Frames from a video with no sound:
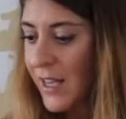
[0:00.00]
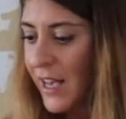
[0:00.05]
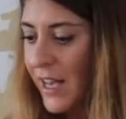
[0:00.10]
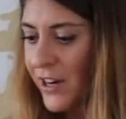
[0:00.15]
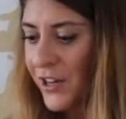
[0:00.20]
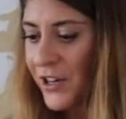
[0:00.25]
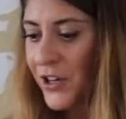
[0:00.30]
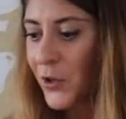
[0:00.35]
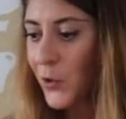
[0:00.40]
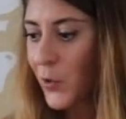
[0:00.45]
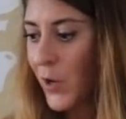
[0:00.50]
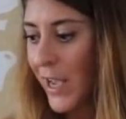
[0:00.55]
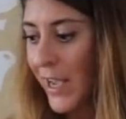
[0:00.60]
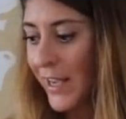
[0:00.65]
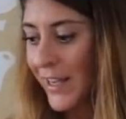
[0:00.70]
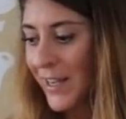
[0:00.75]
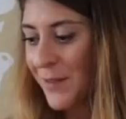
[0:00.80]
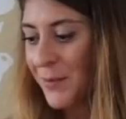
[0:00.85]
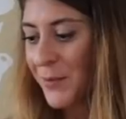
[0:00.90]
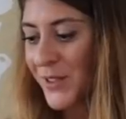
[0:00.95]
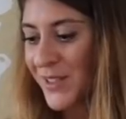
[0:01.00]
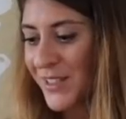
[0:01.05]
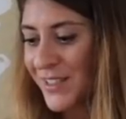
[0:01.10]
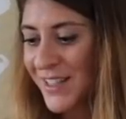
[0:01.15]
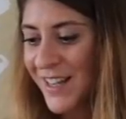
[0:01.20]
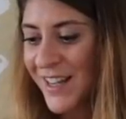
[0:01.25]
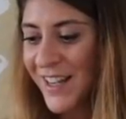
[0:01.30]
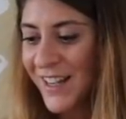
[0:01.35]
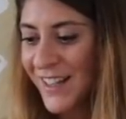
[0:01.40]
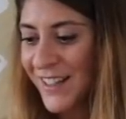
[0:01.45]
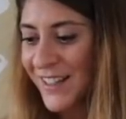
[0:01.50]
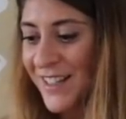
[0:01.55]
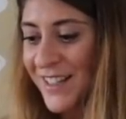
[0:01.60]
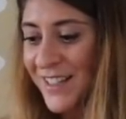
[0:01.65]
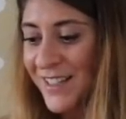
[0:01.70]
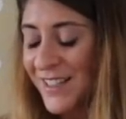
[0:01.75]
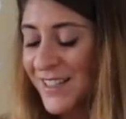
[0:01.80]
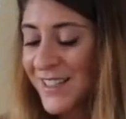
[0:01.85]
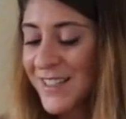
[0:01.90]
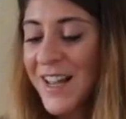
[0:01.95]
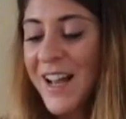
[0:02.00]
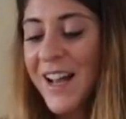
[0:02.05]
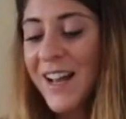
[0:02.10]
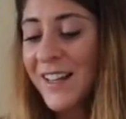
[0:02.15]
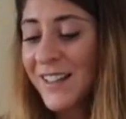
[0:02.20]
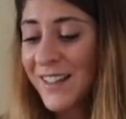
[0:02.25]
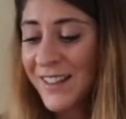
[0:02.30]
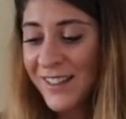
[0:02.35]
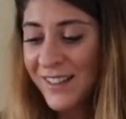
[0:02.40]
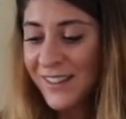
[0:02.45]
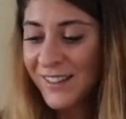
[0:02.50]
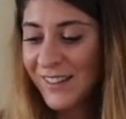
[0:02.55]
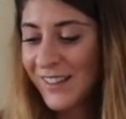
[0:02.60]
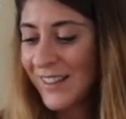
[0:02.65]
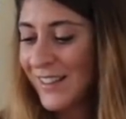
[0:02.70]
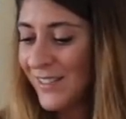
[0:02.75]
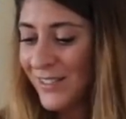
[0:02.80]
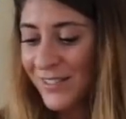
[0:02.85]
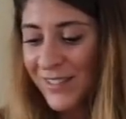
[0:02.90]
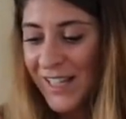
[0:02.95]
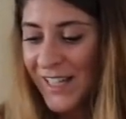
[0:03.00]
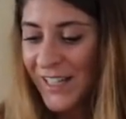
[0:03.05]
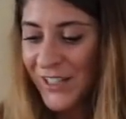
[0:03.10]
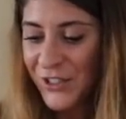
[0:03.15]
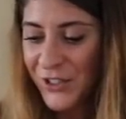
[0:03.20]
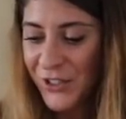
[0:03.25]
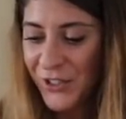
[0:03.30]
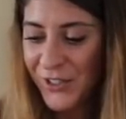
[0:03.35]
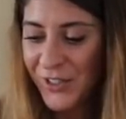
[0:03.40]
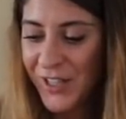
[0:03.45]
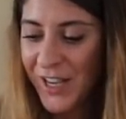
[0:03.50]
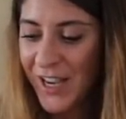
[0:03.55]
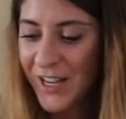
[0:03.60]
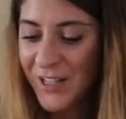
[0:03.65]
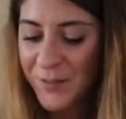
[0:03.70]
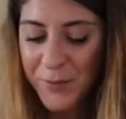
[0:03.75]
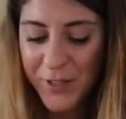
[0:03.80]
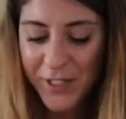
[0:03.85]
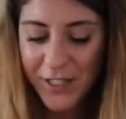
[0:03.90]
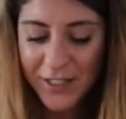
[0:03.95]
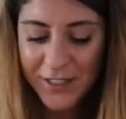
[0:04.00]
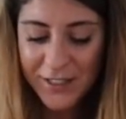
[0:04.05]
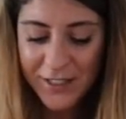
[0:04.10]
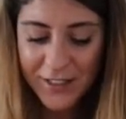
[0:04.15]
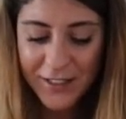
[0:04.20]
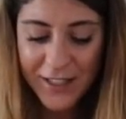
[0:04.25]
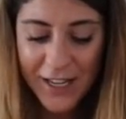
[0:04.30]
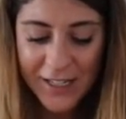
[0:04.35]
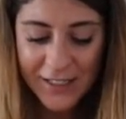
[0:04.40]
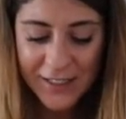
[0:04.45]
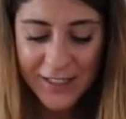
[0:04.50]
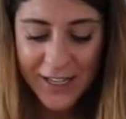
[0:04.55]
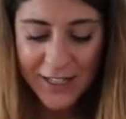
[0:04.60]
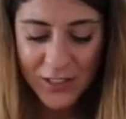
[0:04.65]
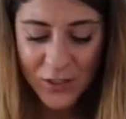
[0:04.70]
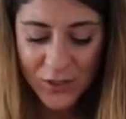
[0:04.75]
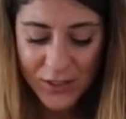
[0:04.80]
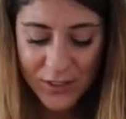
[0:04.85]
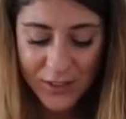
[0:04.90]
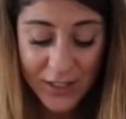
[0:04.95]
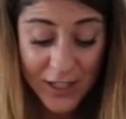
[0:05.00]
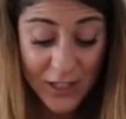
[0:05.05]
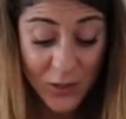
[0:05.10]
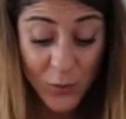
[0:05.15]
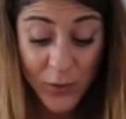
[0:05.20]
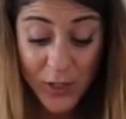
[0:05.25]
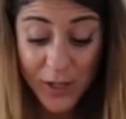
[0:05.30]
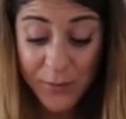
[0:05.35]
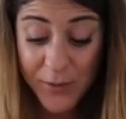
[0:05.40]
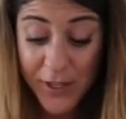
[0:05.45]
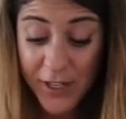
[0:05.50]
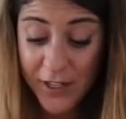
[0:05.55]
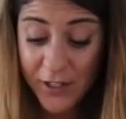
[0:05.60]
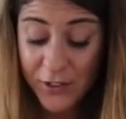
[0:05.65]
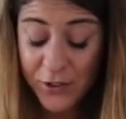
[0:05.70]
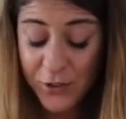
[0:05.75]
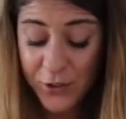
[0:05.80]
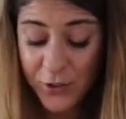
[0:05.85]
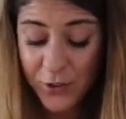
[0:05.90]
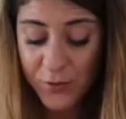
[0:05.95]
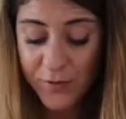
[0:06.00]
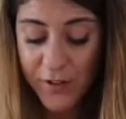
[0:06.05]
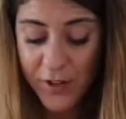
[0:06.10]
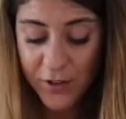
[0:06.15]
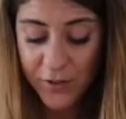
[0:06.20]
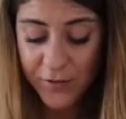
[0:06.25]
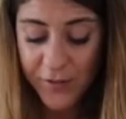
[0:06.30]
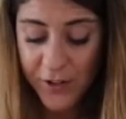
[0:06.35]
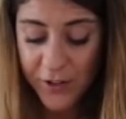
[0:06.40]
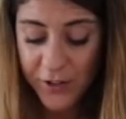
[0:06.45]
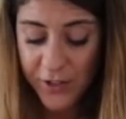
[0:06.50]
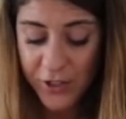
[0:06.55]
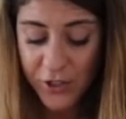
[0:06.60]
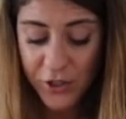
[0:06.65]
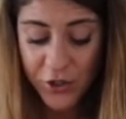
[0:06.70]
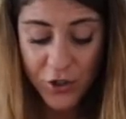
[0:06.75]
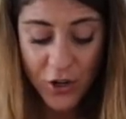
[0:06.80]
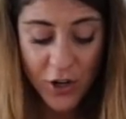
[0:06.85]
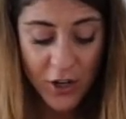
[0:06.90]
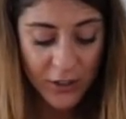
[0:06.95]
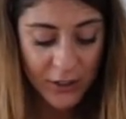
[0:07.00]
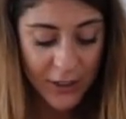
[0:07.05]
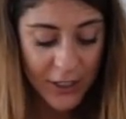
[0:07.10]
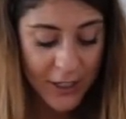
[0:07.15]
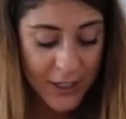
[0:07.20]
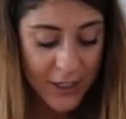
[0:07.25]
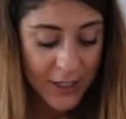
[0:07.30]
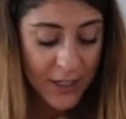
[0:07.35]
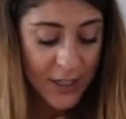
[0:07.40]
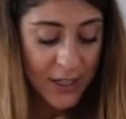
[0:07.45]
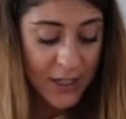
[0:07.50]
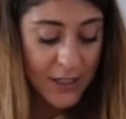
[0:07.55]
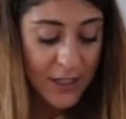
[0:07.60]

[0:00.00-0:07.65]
I don't know why I keep on saying this line to you guys, but it, that that's that's what I'm getting through very very strongly.